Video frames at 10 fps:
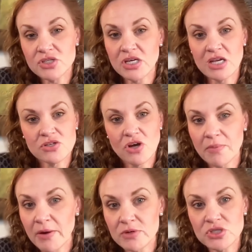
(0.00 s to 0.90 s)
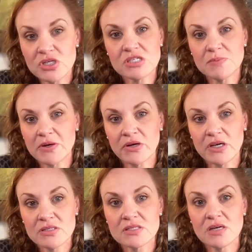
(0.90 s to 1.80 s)
She can't talk about what she
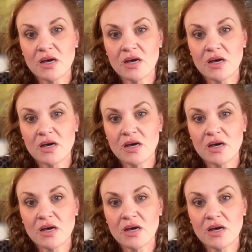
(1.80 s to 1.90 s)
experienced.